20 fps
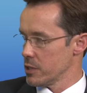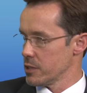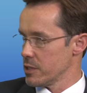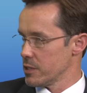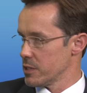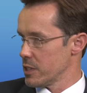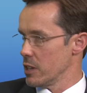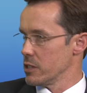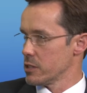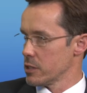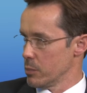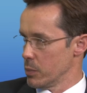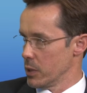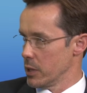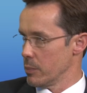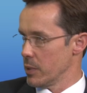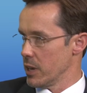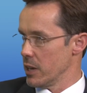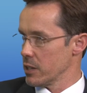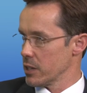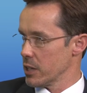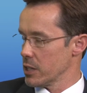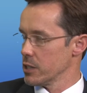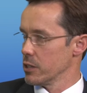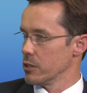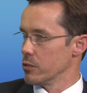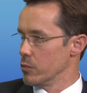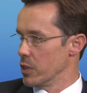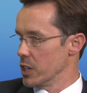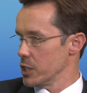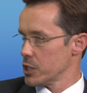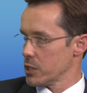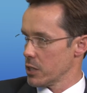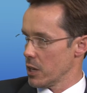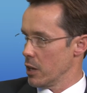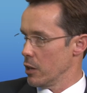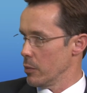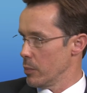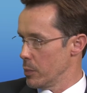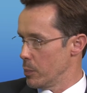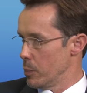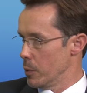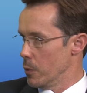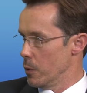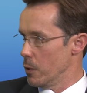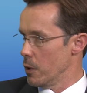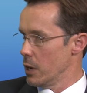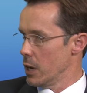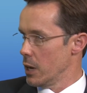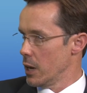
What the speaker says: is ostensibly about getting the rich to help the poor.